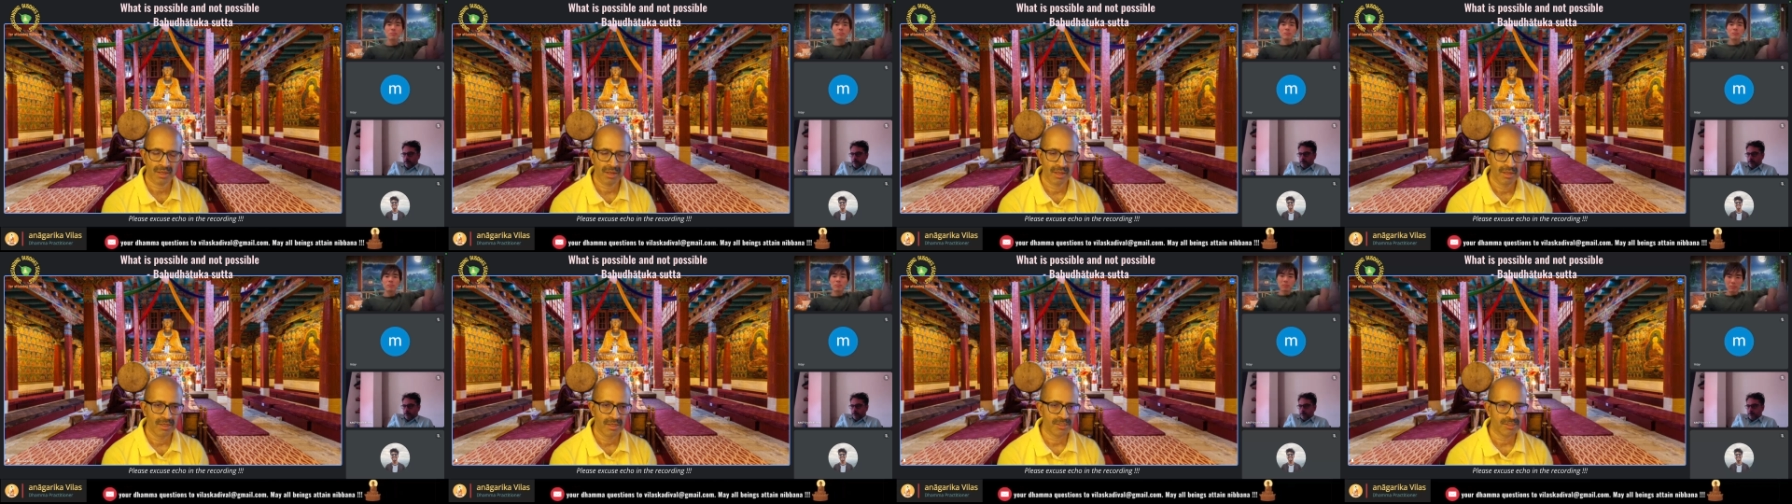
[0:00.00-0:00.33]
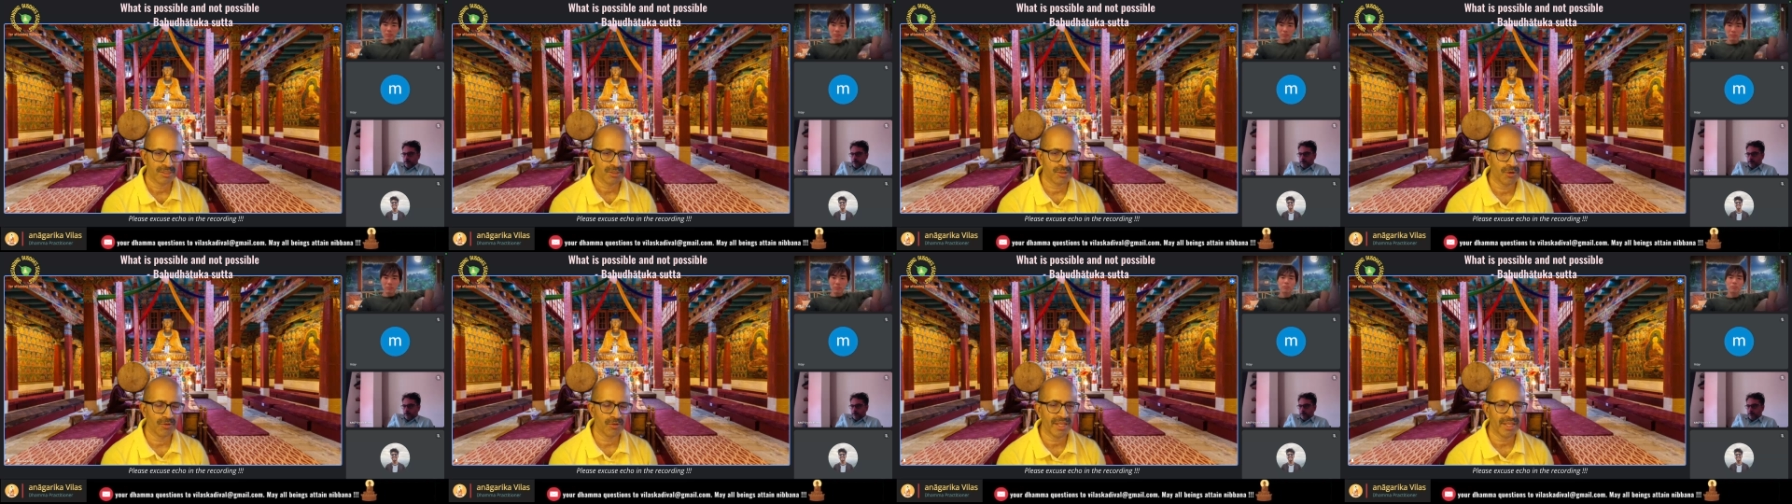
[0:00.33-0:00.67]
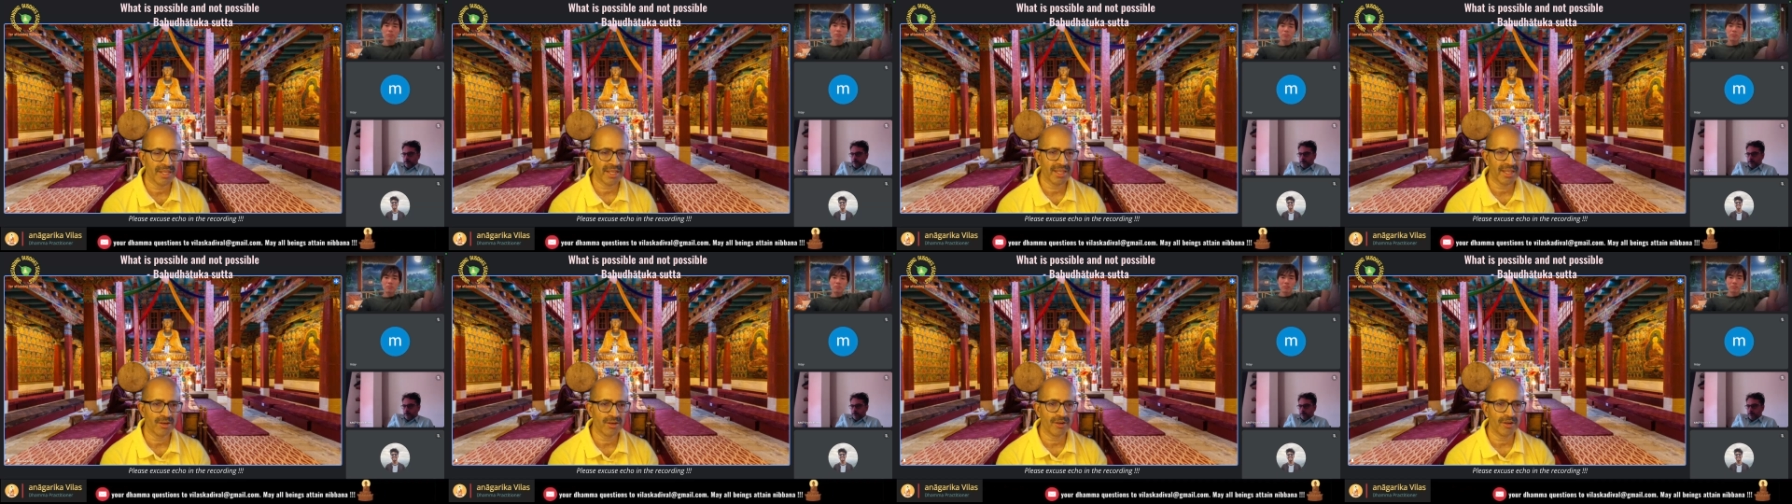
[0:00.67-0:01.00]
So they
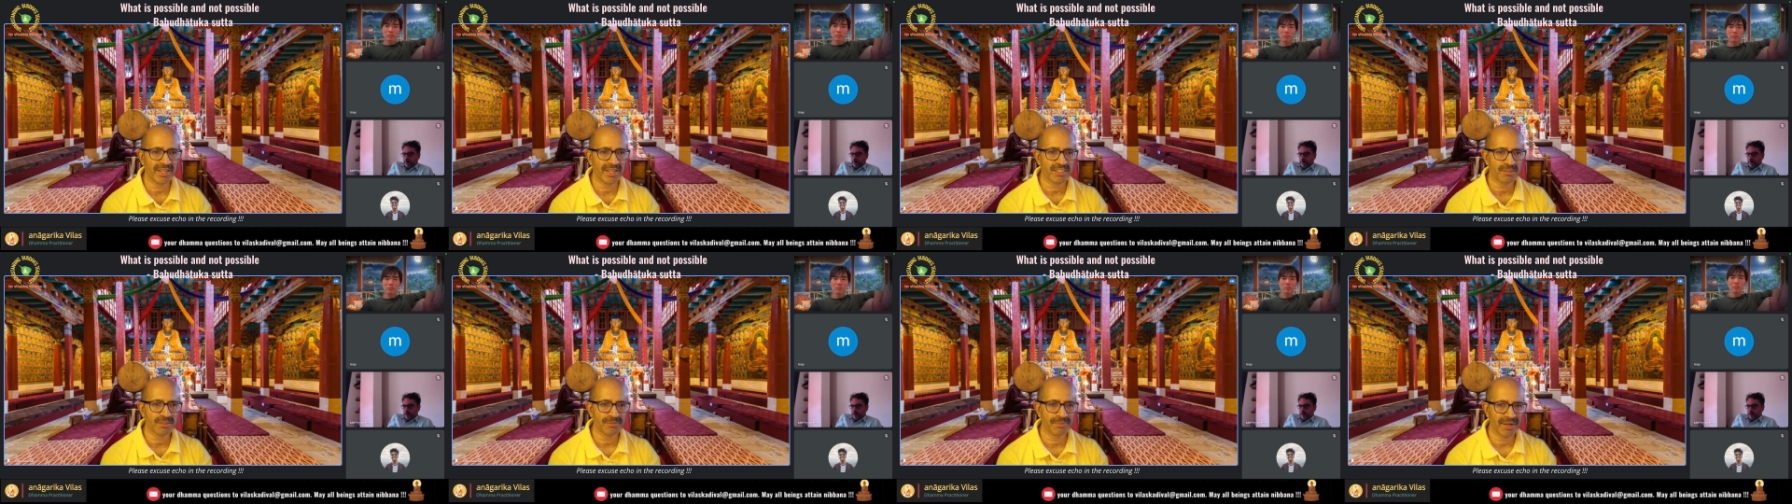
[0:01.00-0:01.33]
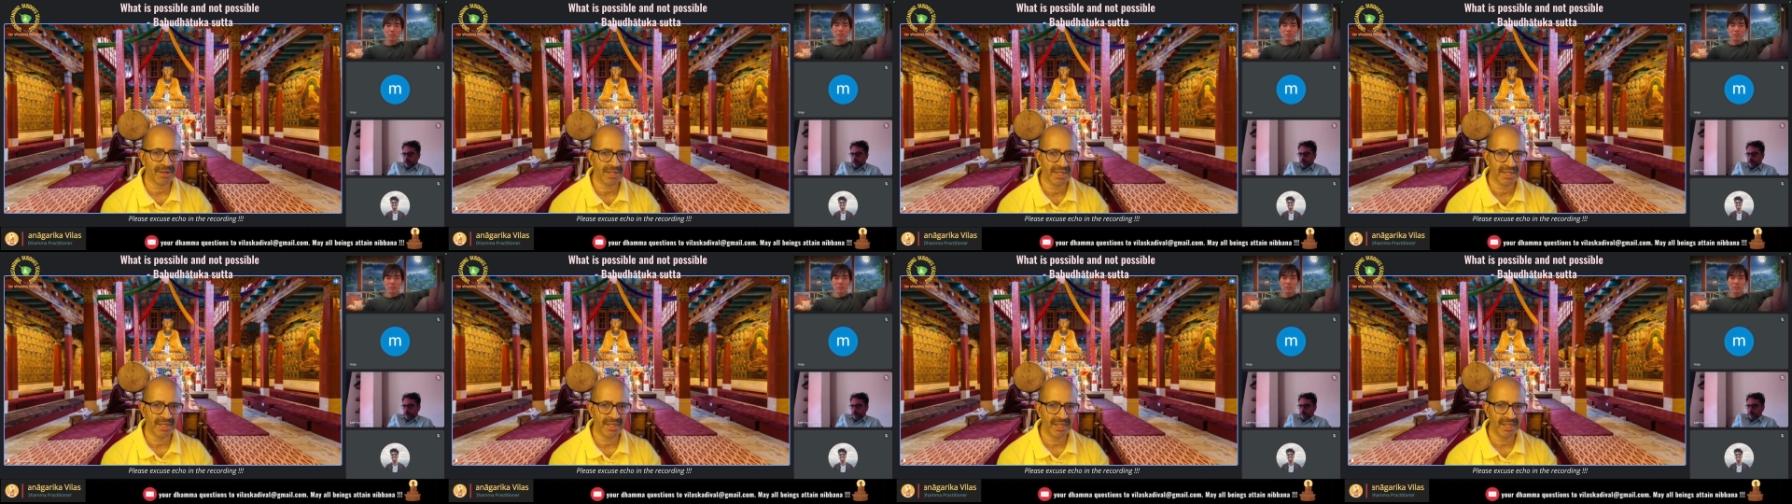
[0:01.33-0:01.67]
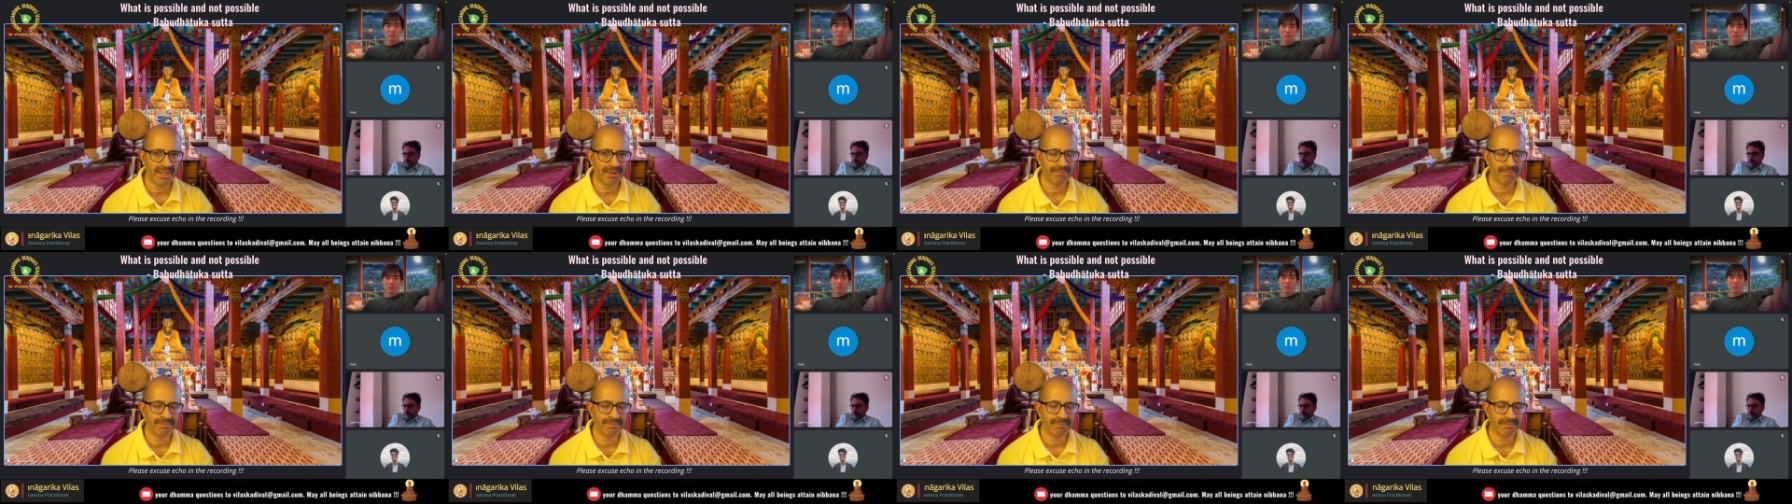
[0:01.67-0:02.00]
cannot expect
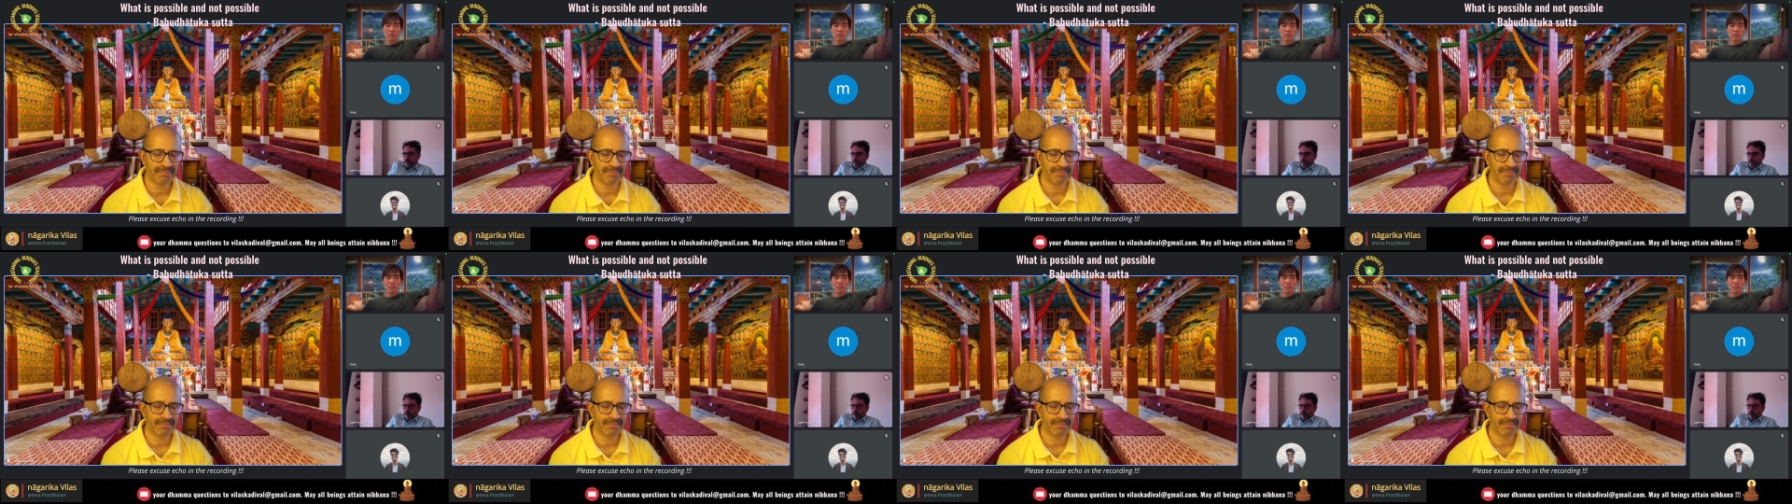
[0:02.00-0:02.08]
any